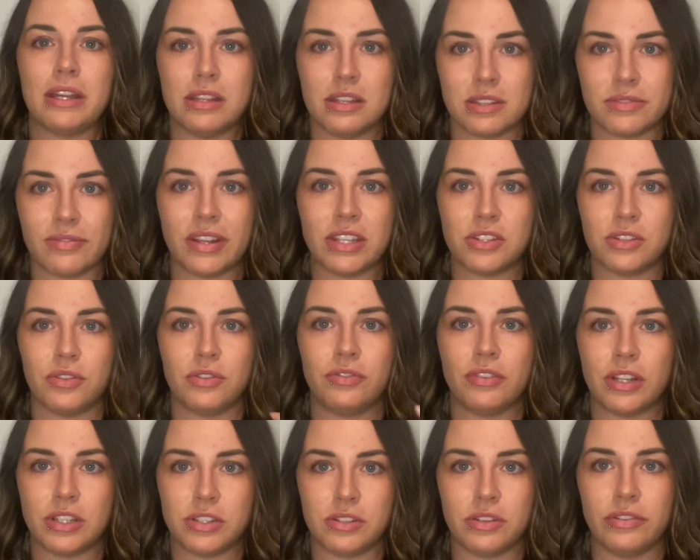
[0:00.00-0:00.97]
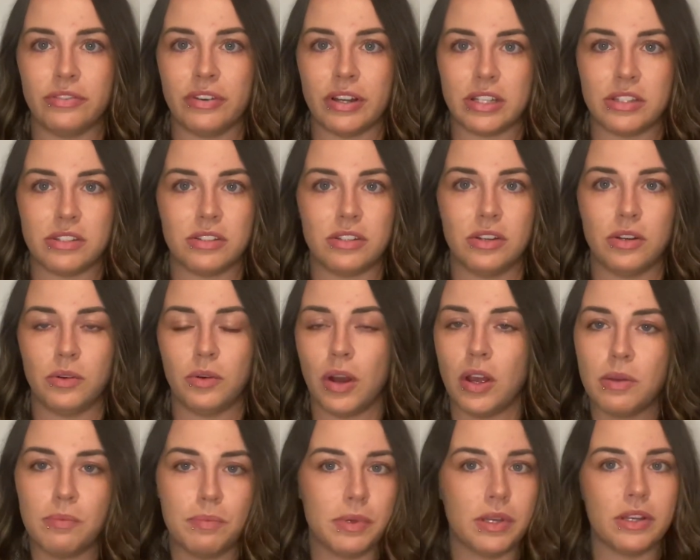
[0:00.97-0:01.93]
is fentanyl,
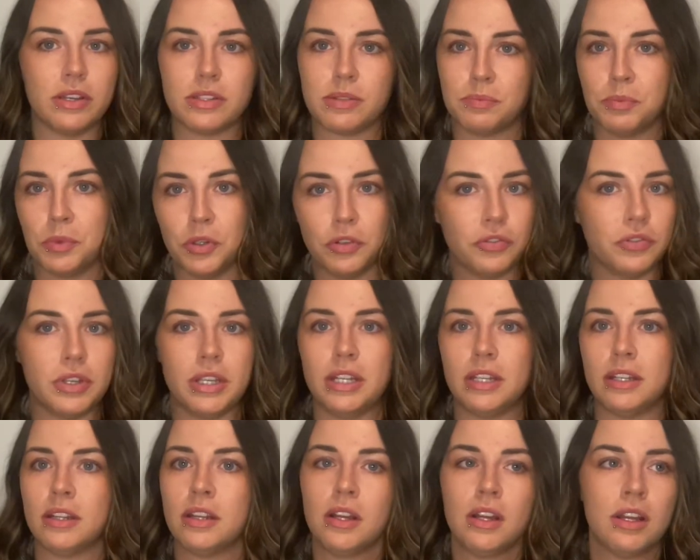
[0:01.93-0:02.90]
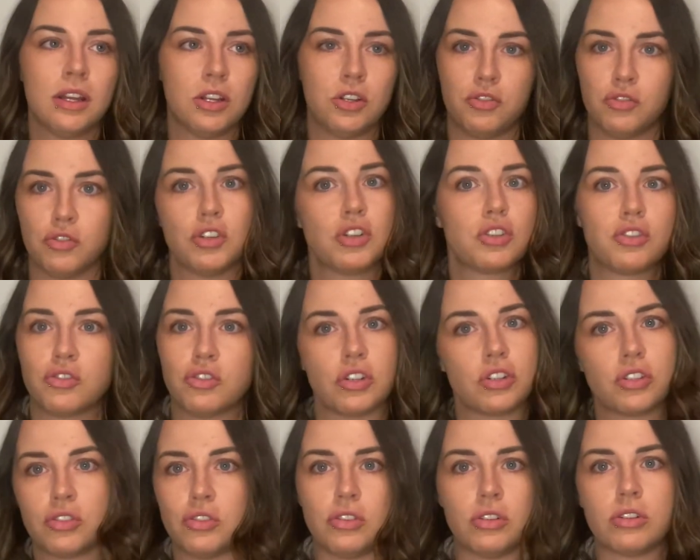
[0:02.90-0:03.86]
opiates, morphine,
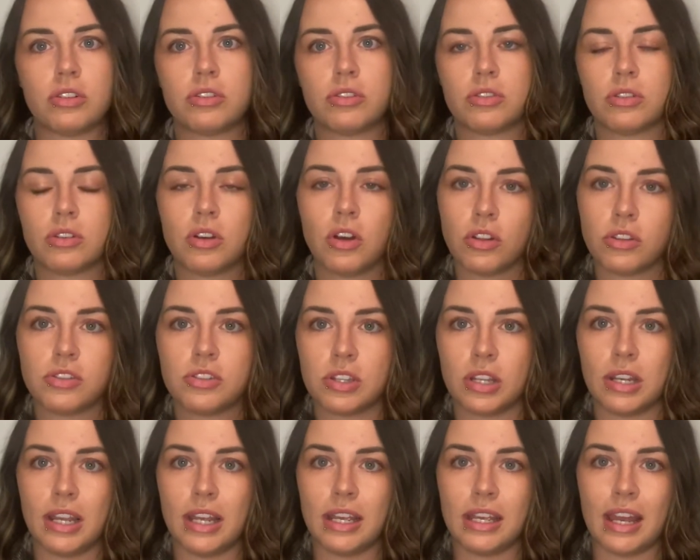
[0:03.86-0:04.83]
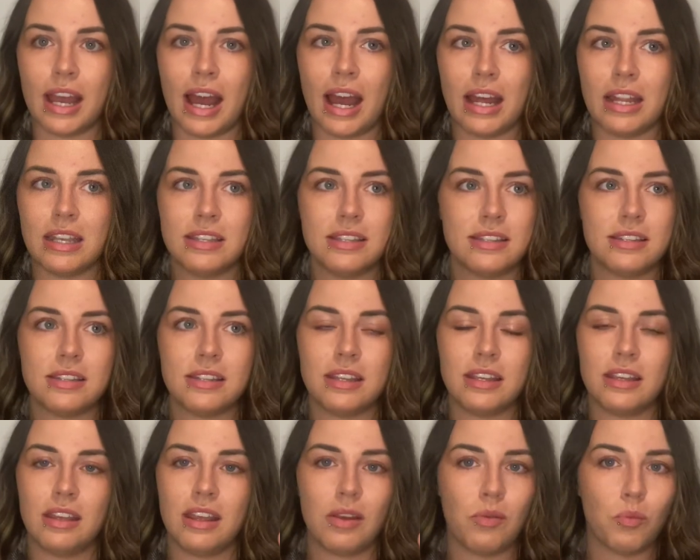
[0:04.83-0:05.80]
drugs constantly, and
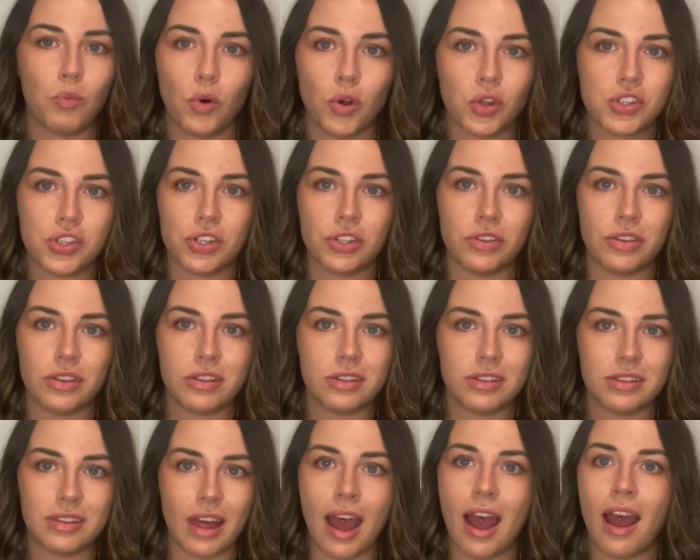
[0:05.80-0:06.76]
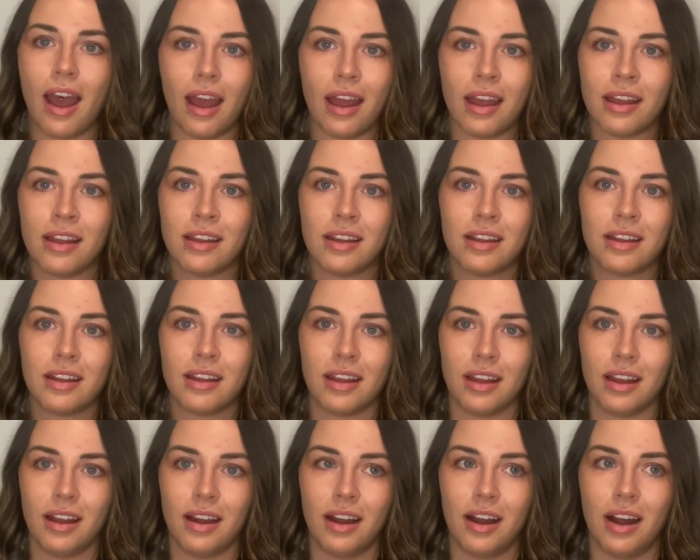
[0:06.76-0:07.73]
it wasn't there.
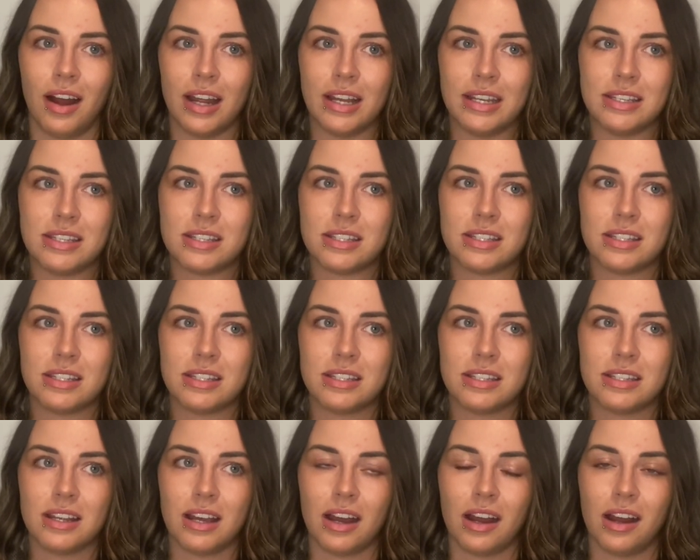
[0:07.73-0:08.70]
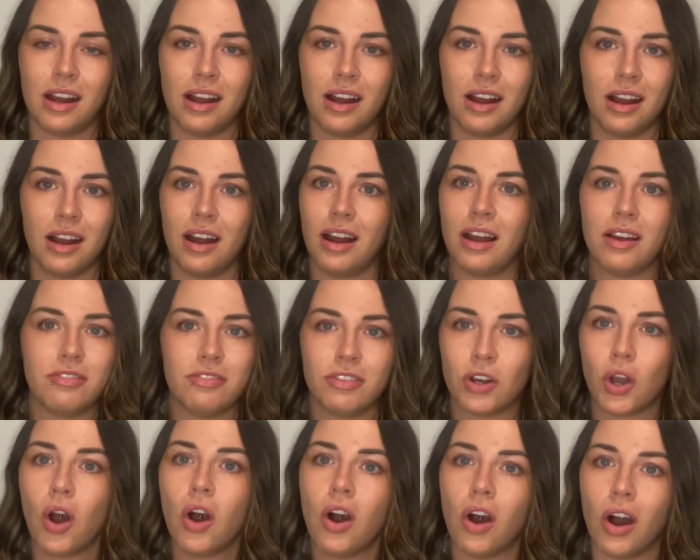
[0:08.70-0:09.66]
I
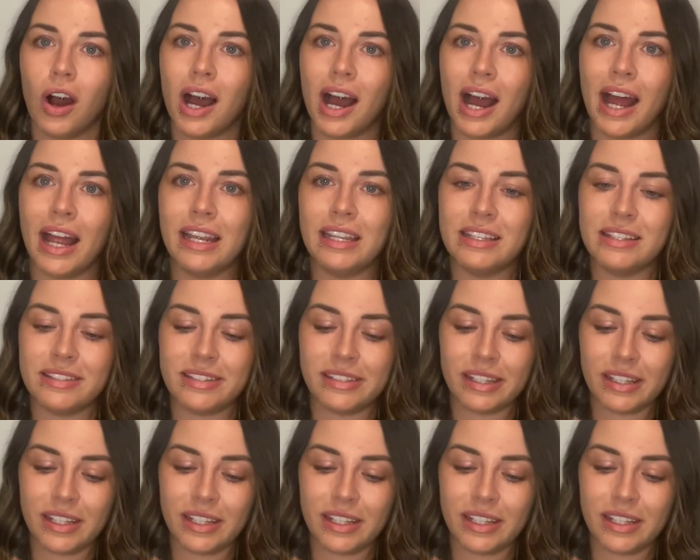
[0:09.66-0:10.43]
forgot, and